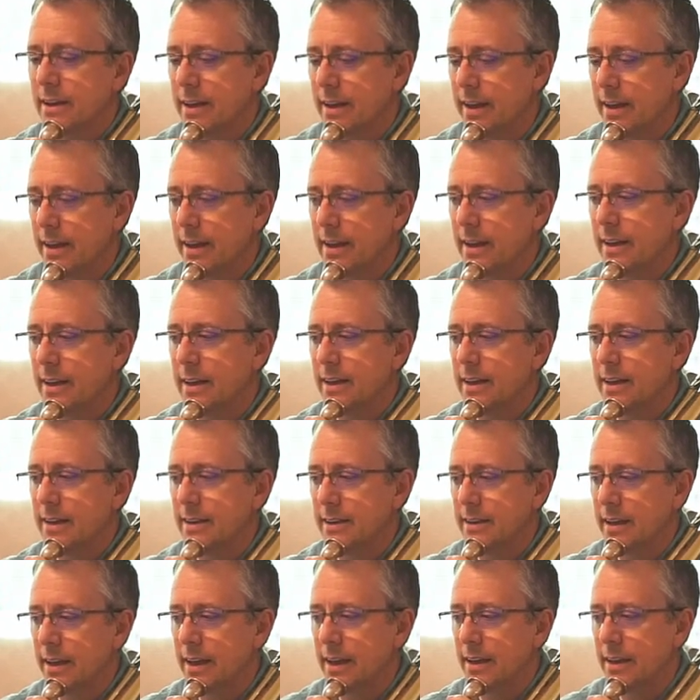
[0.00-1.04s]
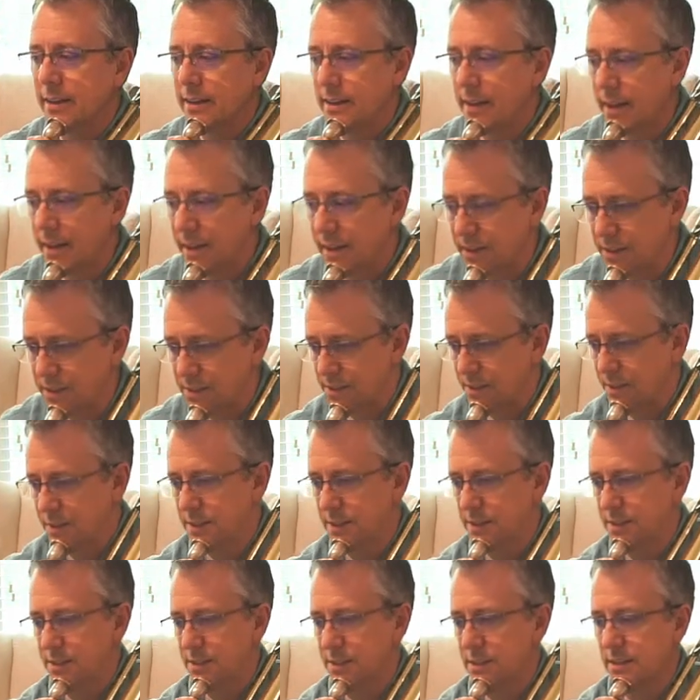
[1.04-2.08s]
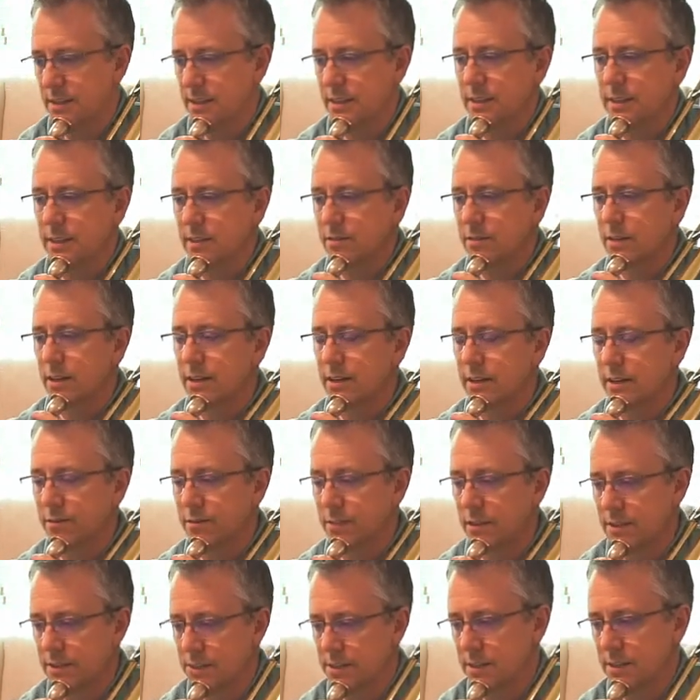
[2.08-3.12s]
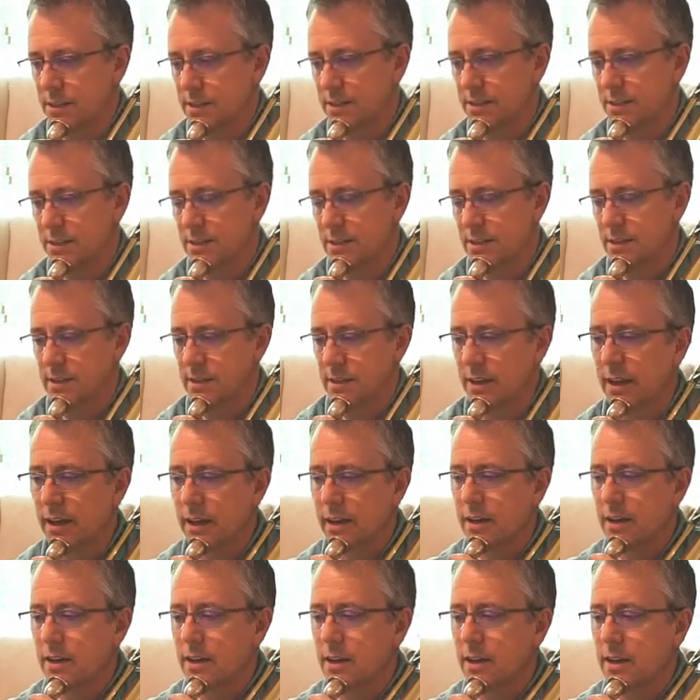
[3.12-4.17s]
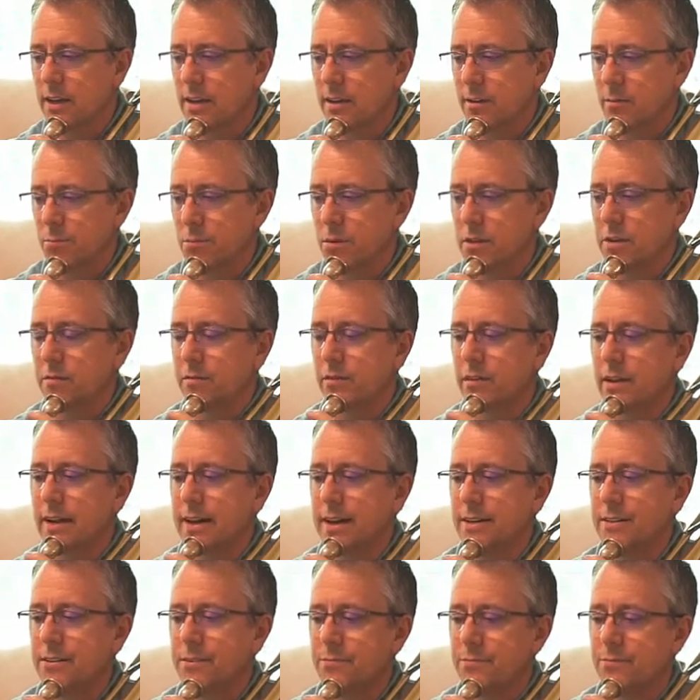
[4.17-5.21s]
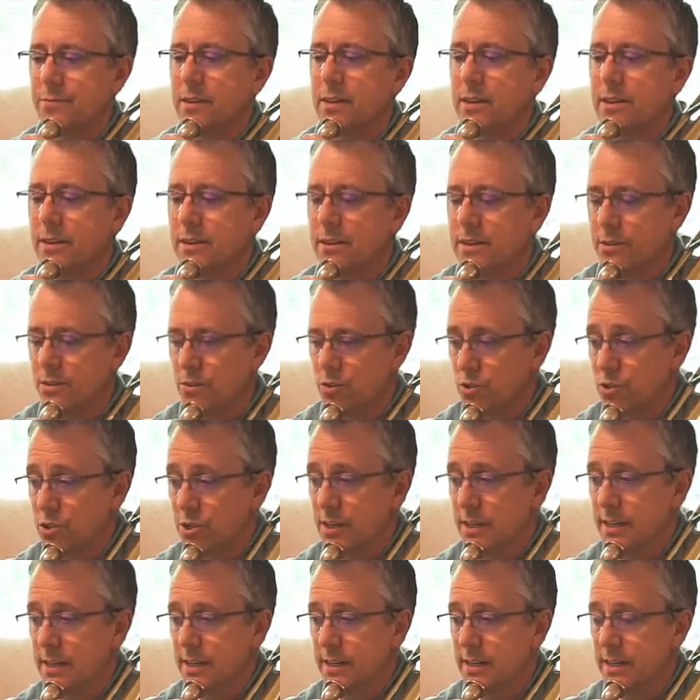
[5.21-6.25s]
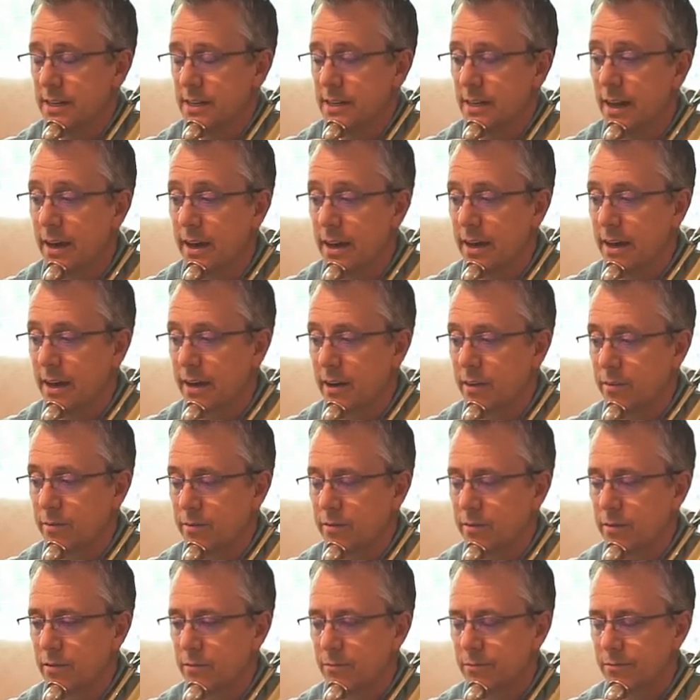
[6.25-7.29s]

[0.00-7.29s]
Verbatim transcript: a, A, A, C, C, E flat, E flat, C, C, A, A, B flat, G, F,